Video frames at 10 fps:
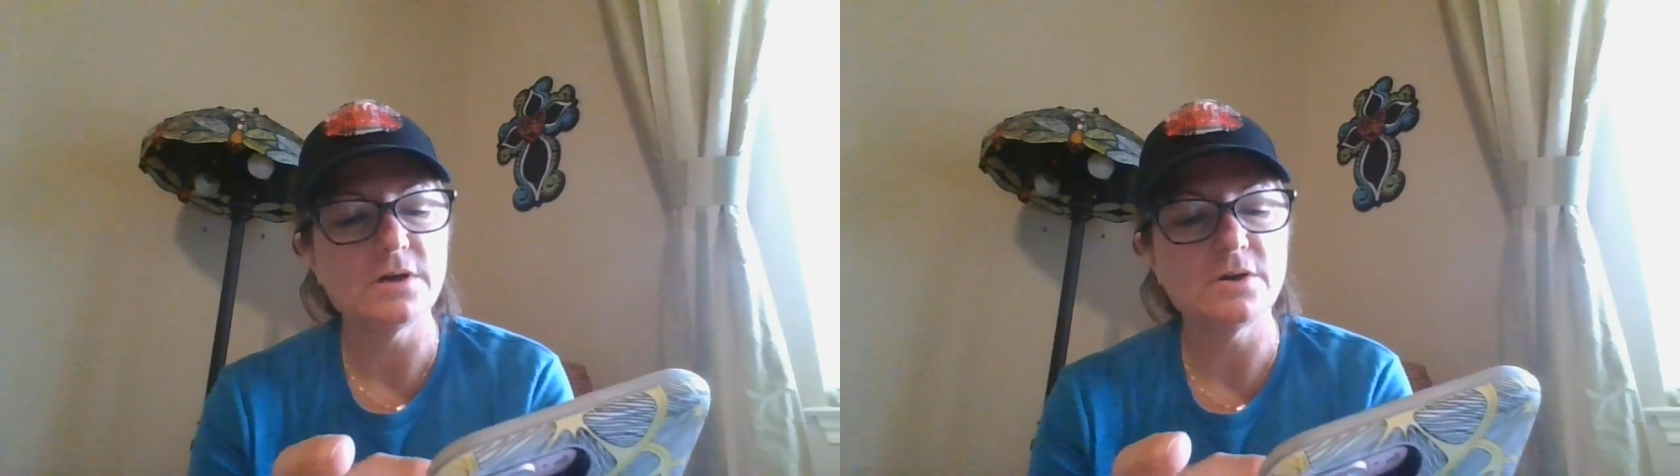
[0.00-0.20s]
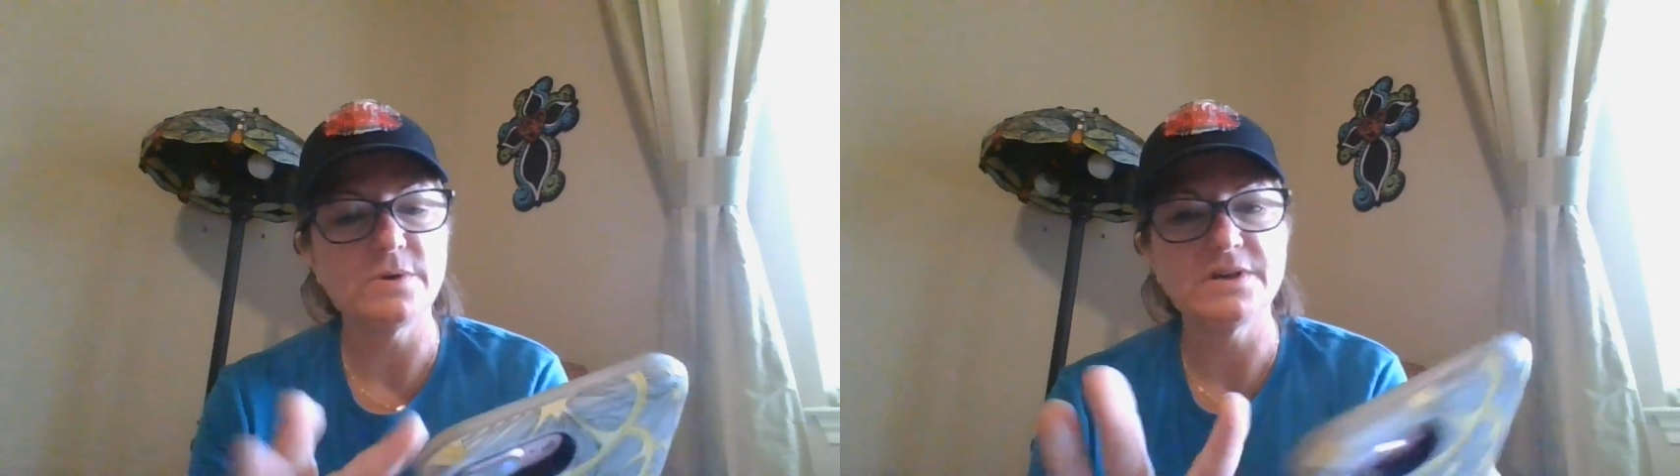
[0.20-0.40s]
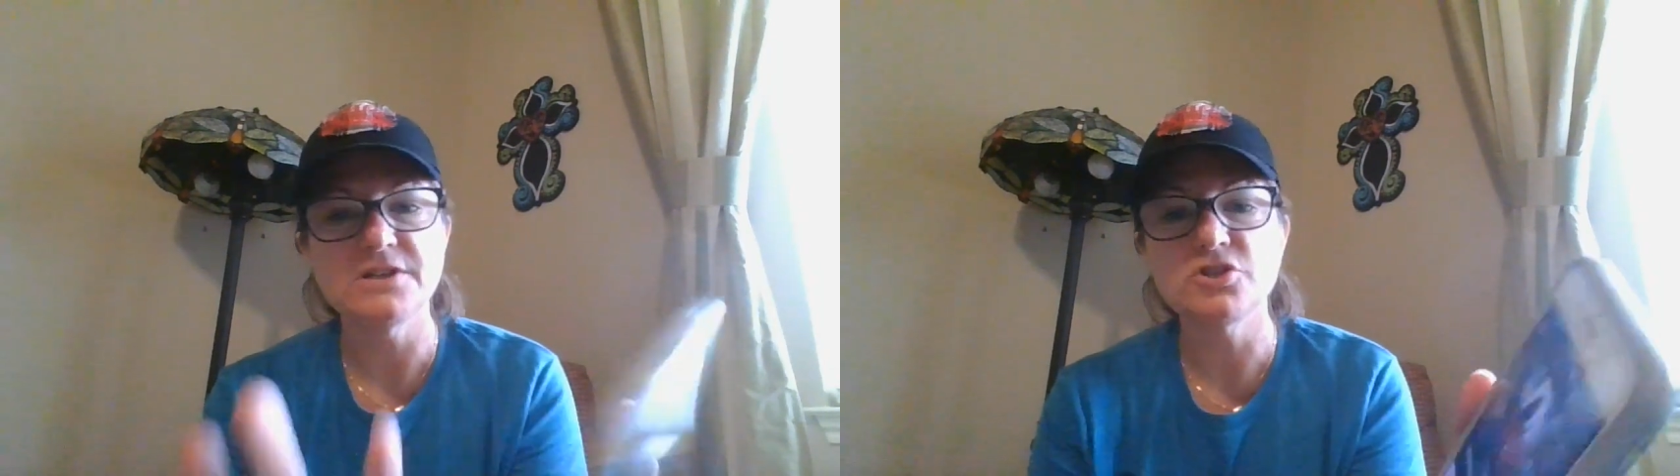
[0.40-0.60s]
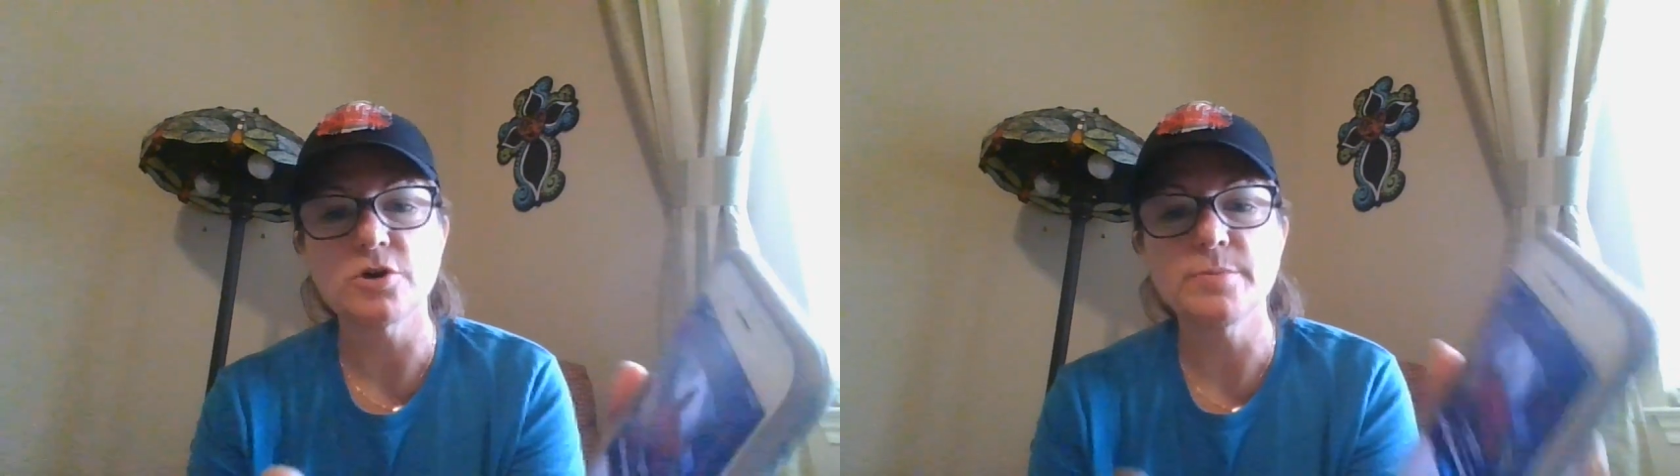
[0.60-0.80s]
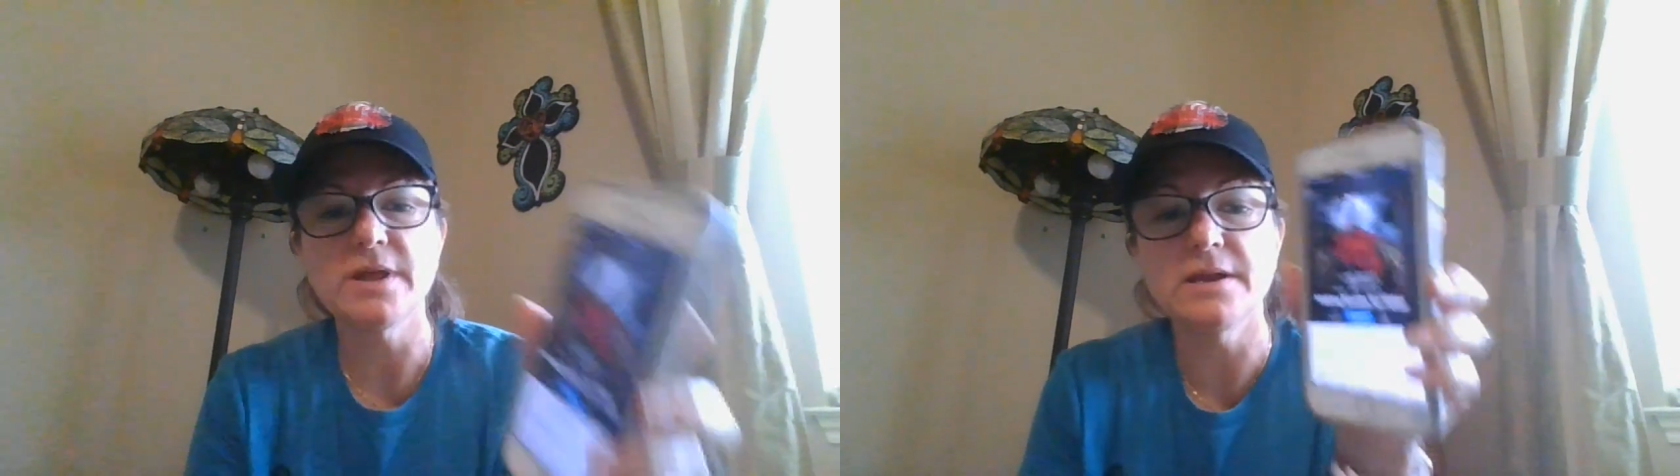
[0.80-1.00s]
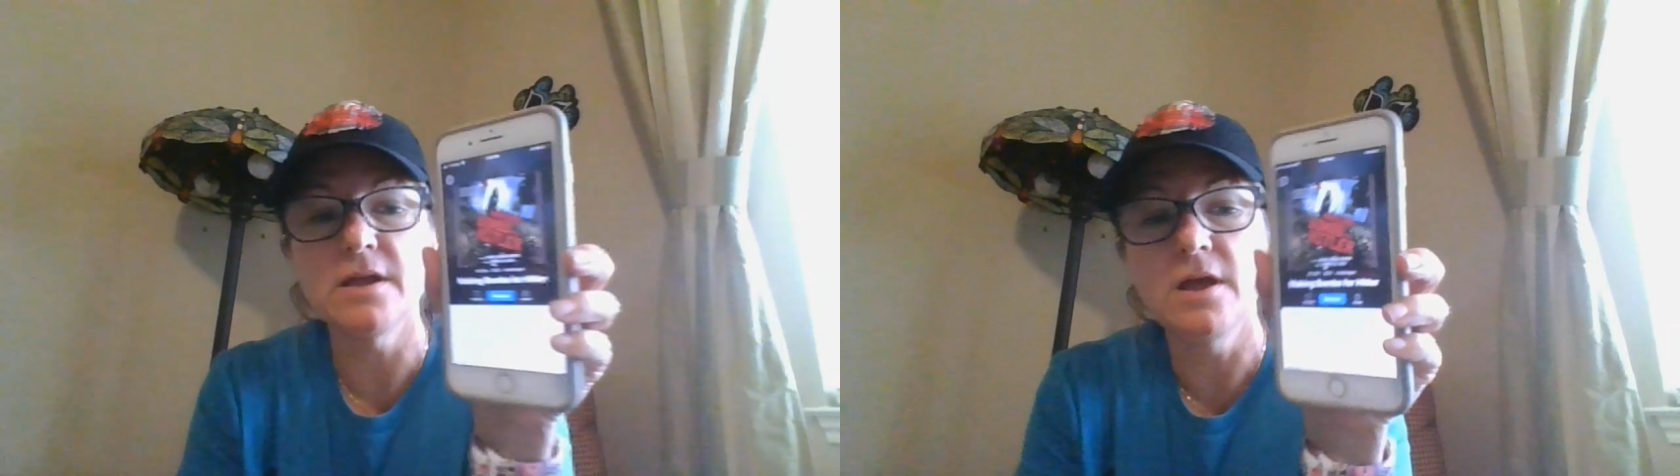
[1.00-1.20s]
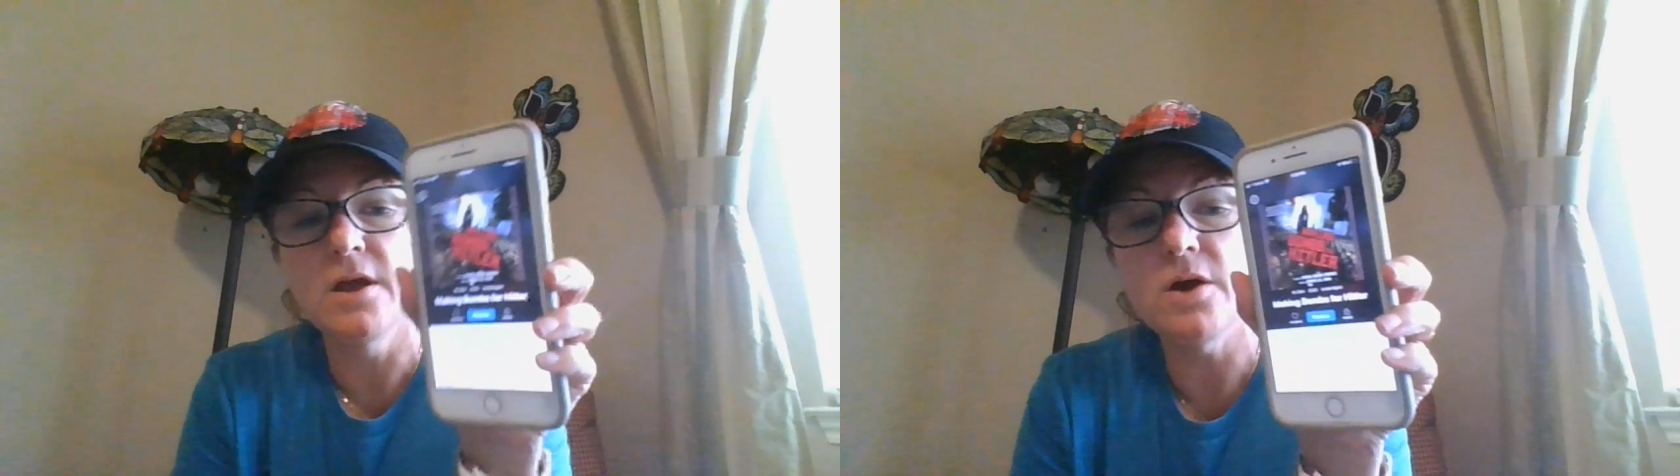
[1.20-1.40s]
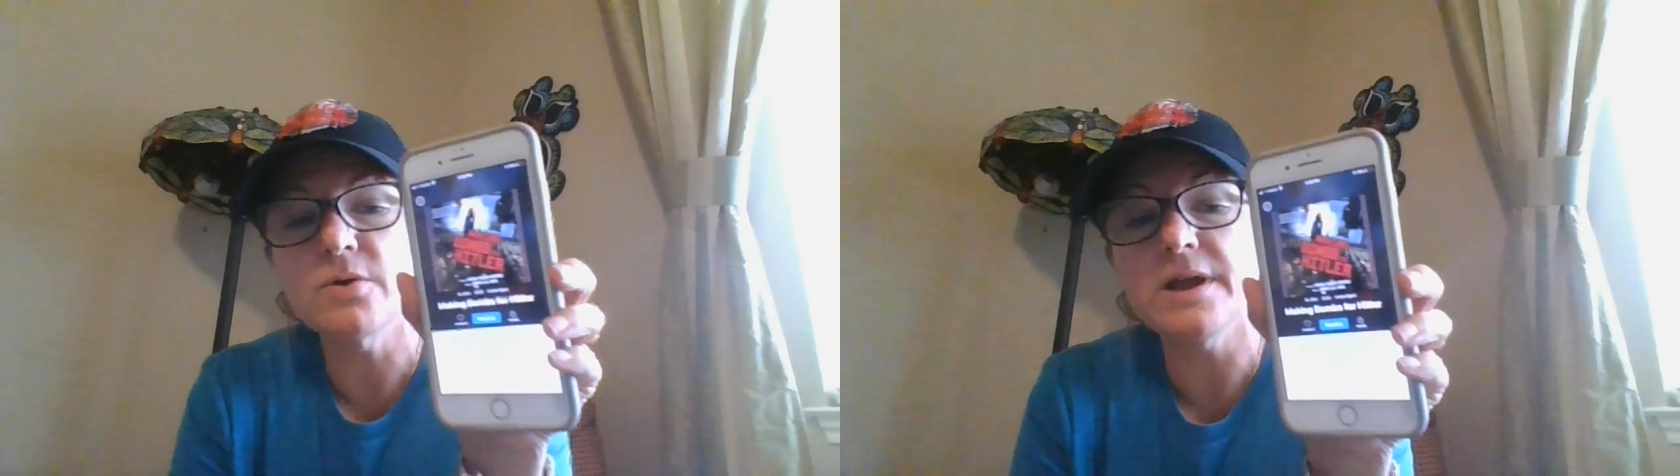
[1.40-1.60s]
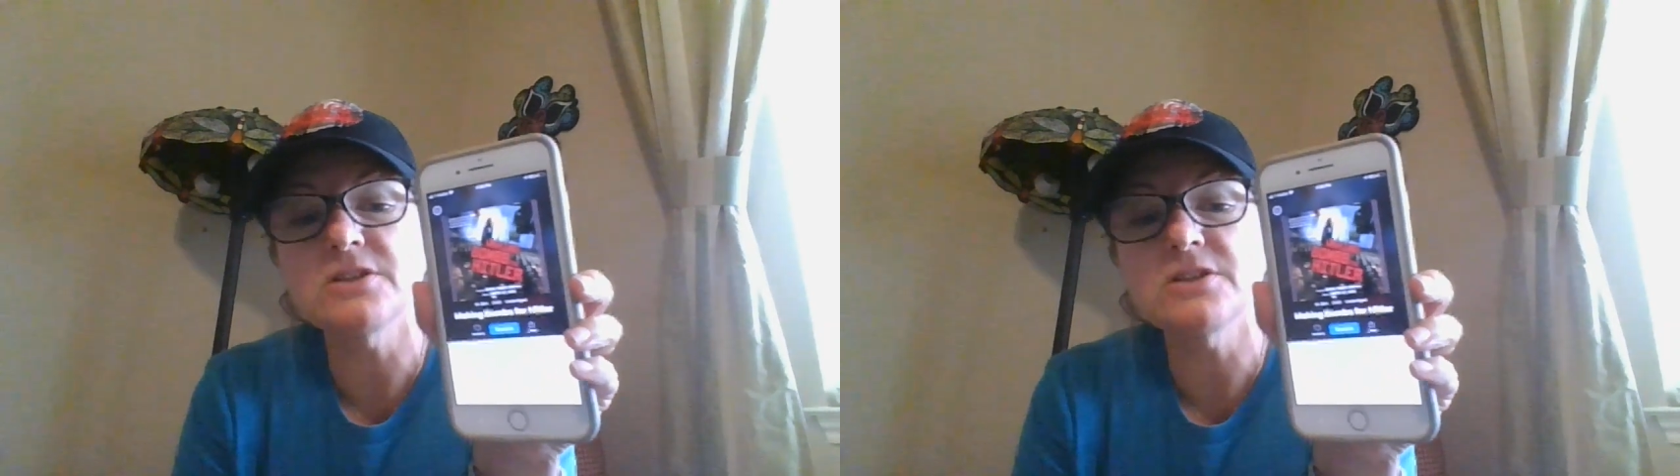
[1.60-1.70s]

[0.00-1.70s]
I don't want it to start playing. Okay,